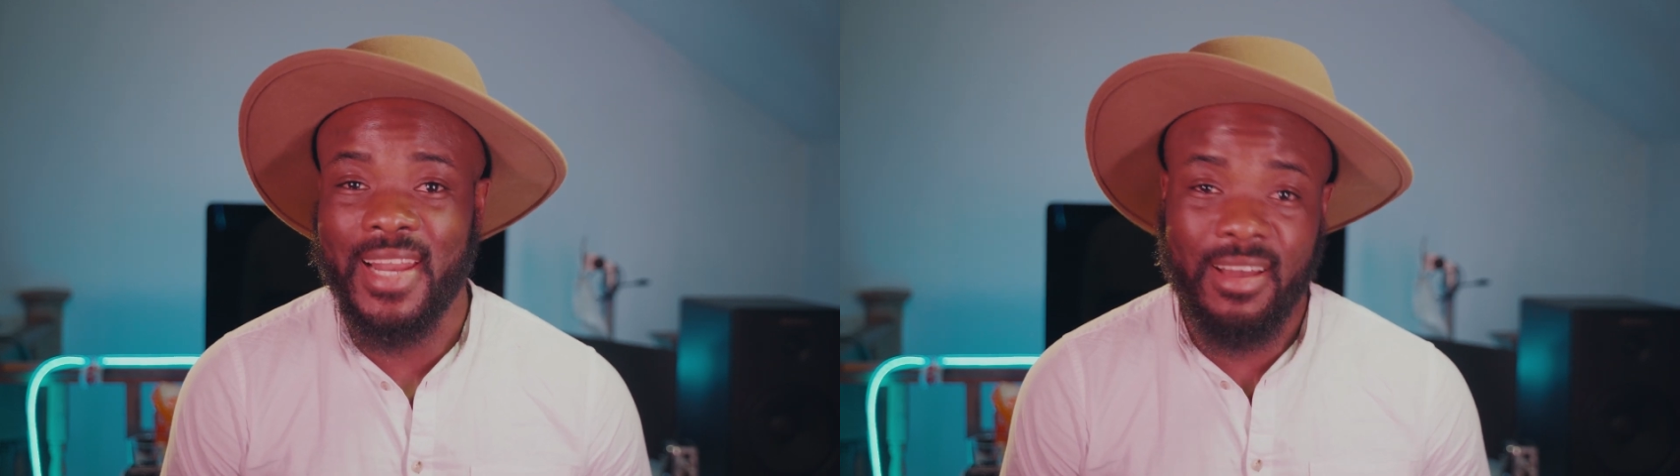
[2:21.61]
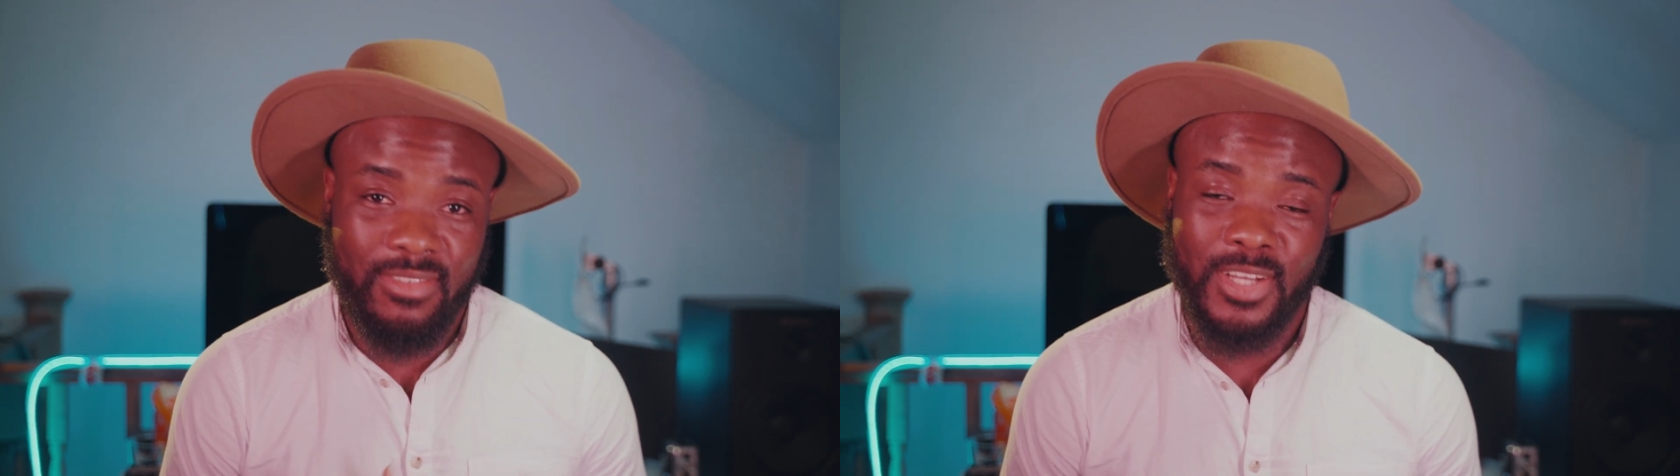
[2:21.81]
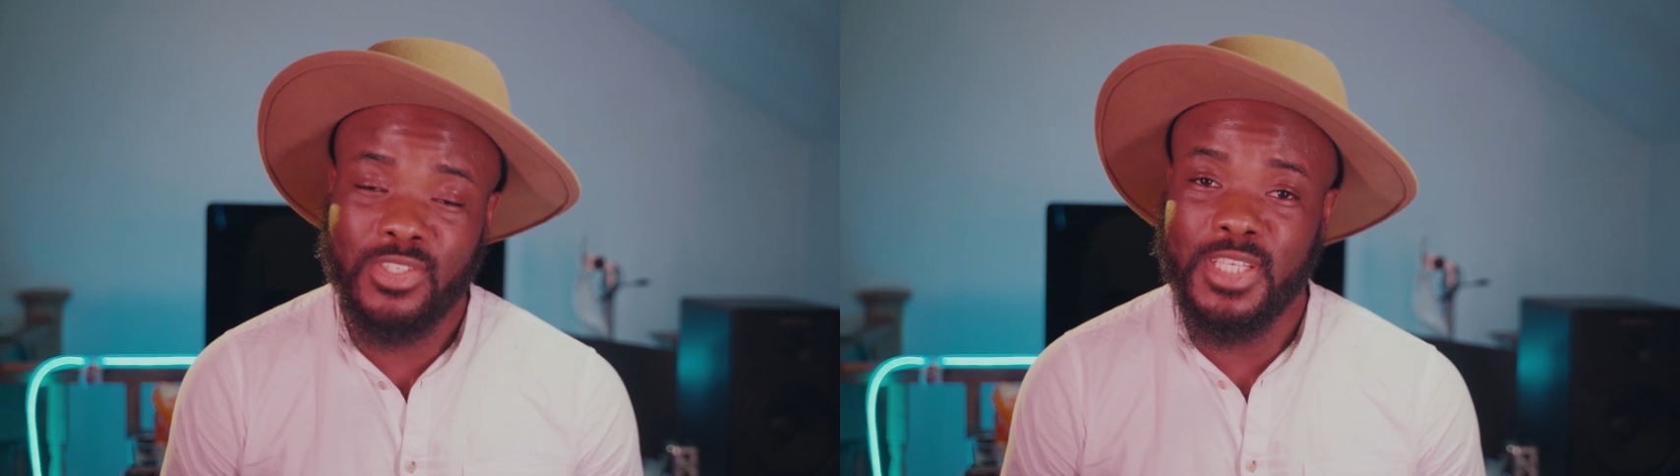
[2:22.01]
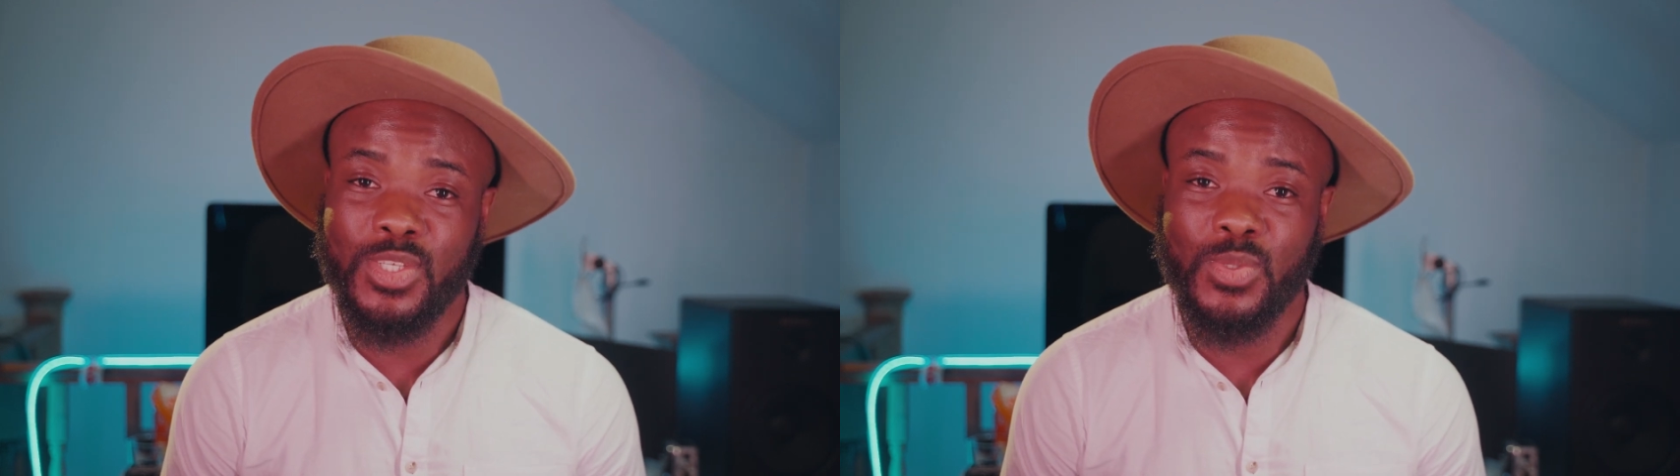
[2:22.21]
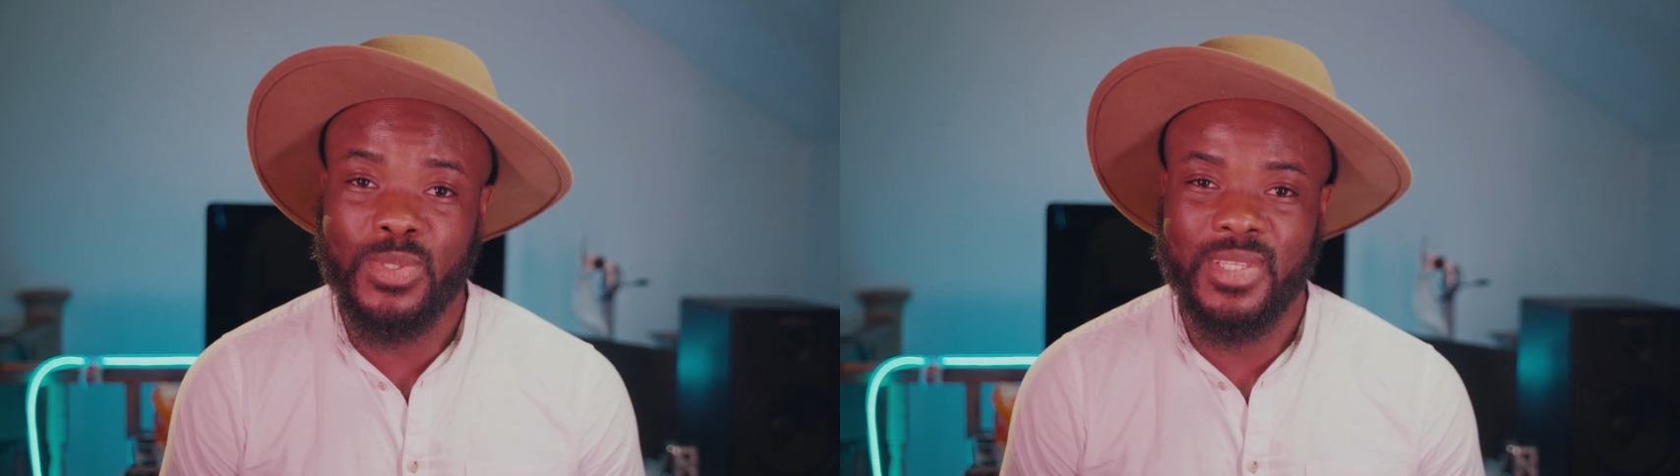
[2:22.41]
and I've actually
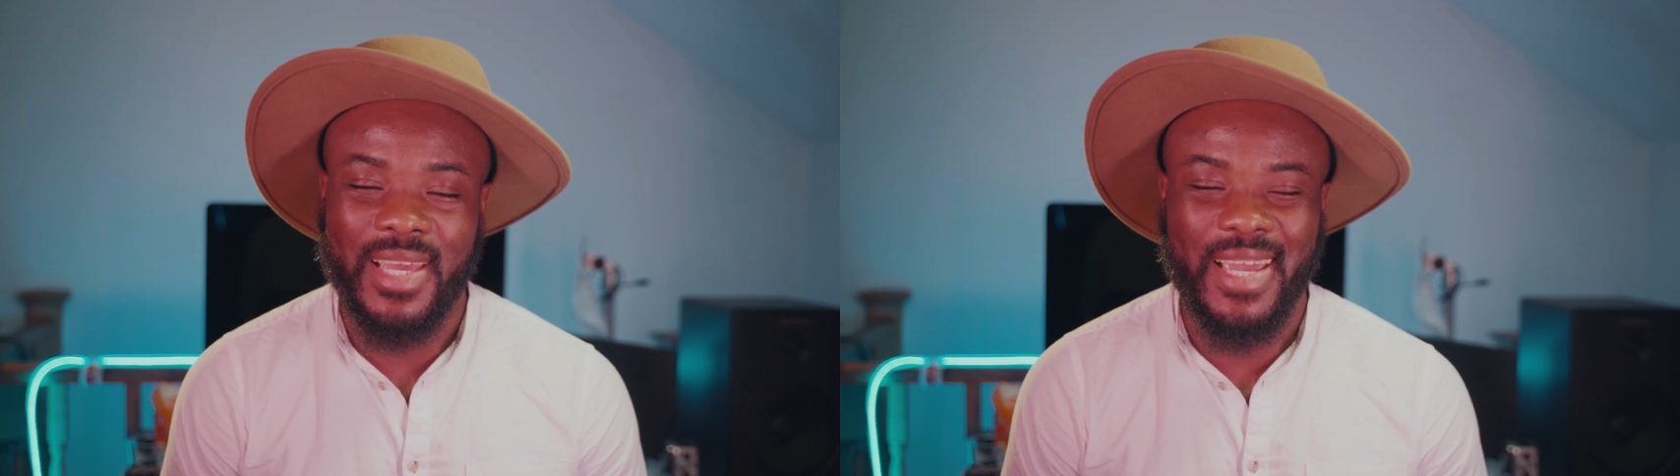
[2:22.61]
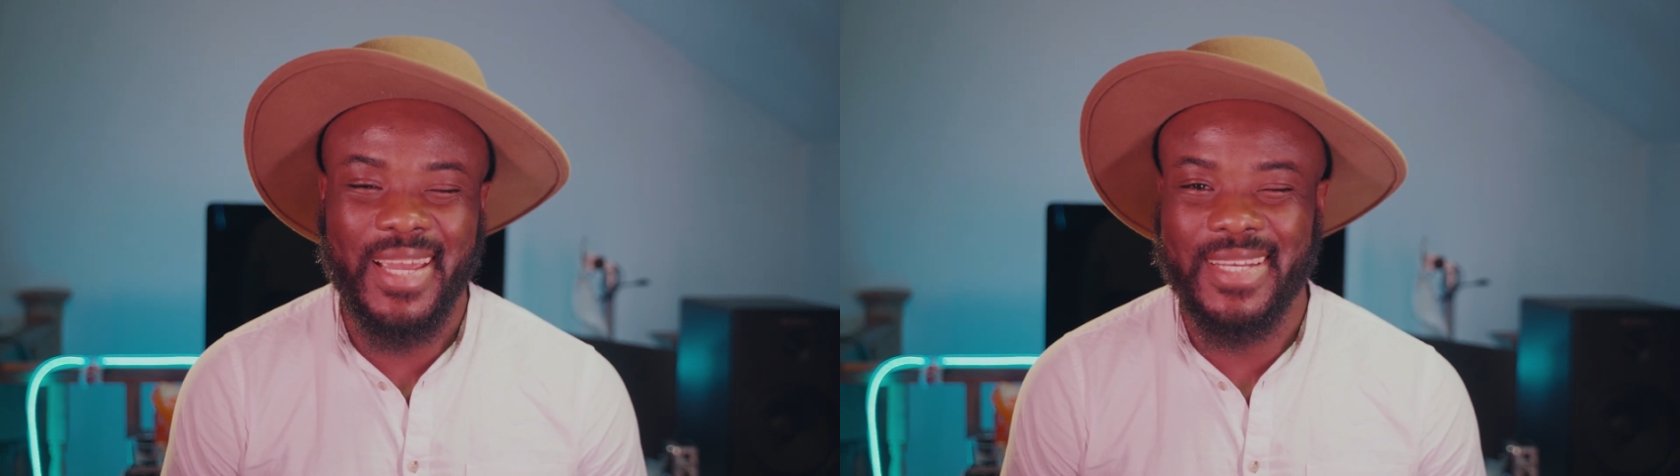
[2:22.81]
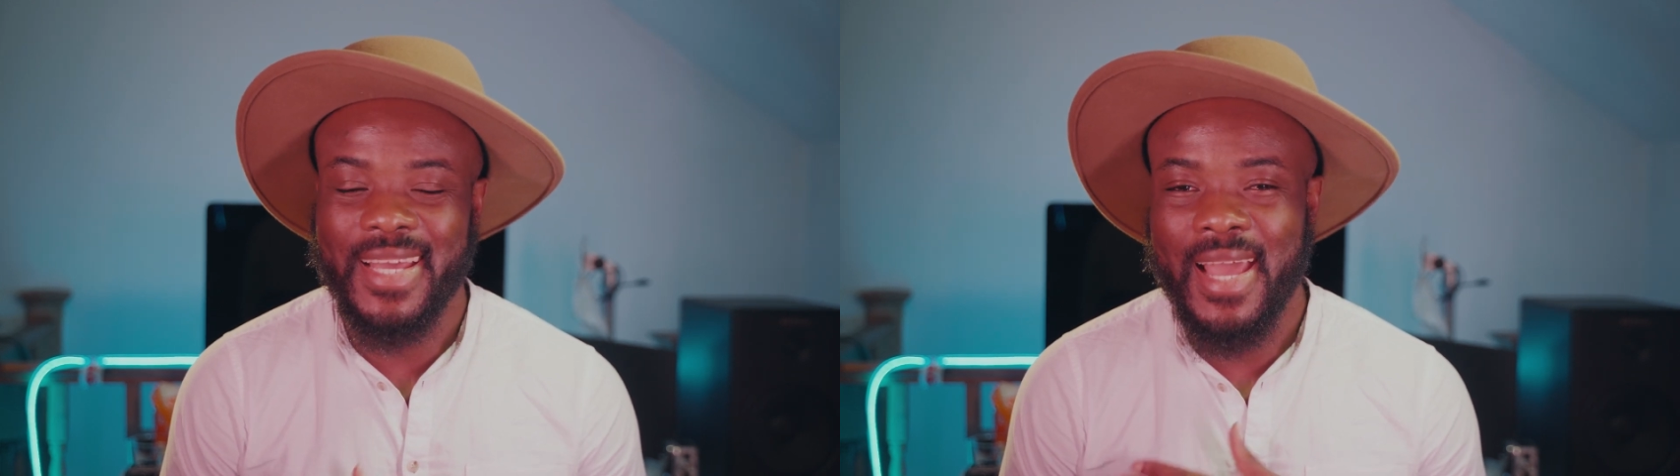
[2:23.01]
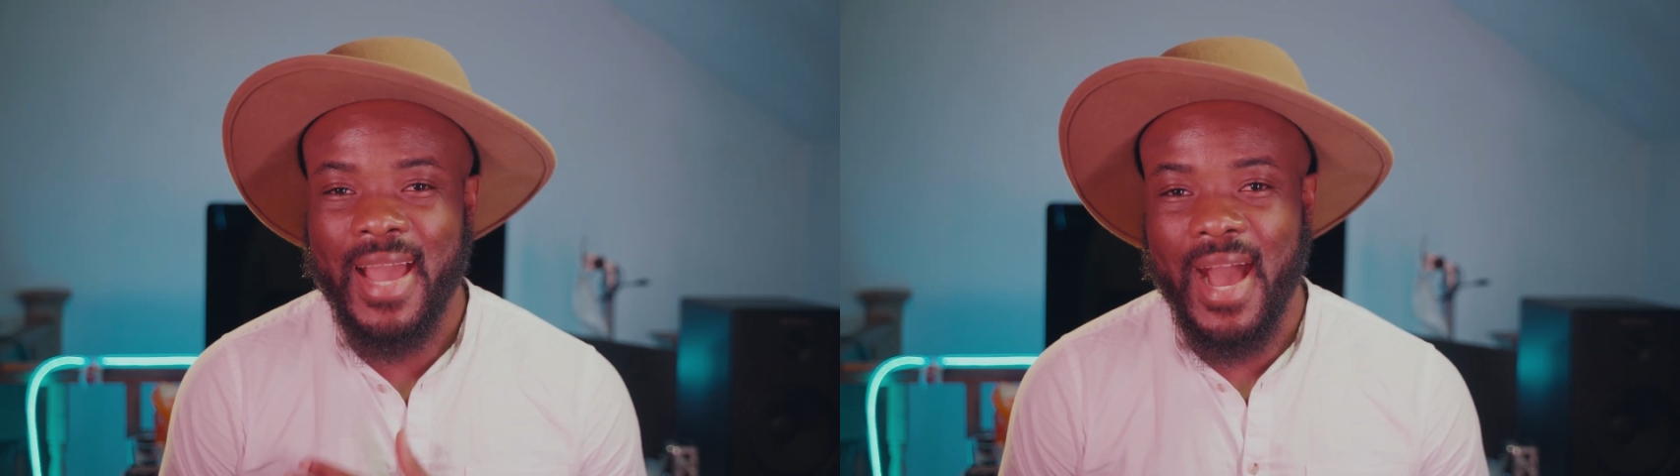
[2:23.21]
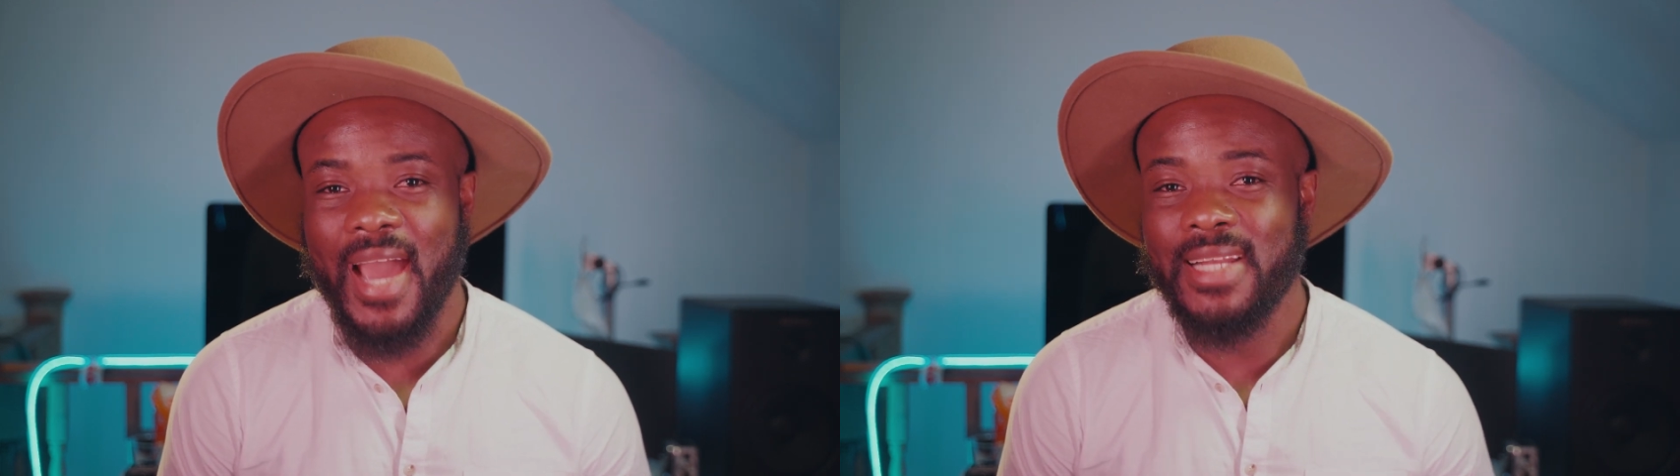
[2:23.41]
used it and
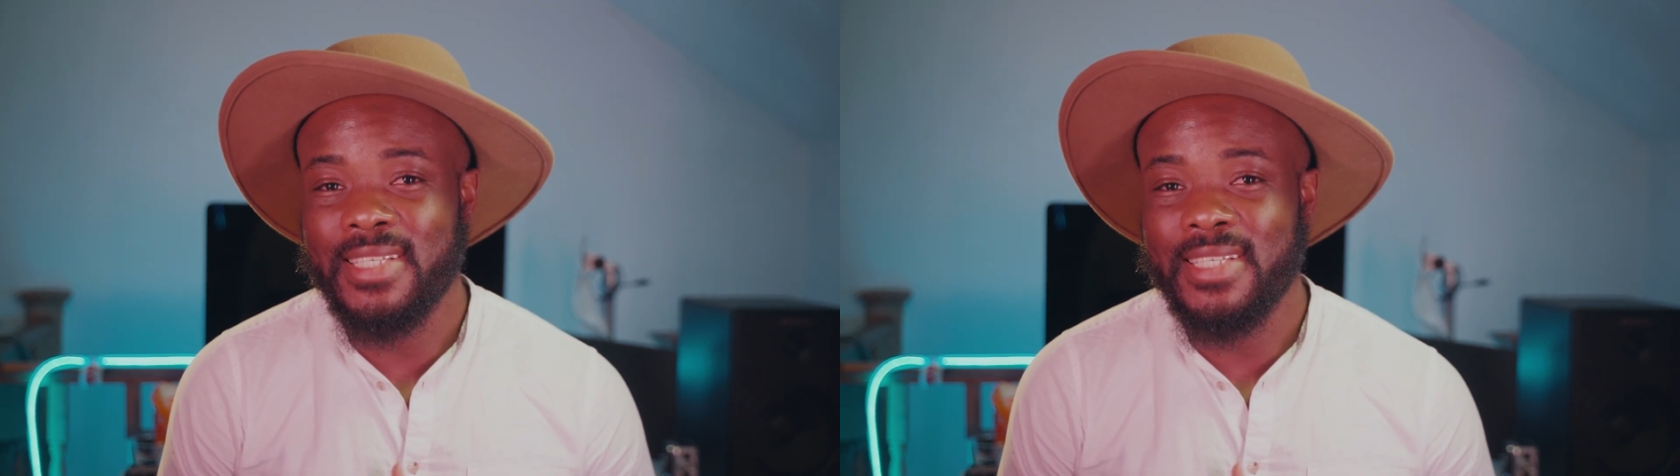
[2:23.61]
I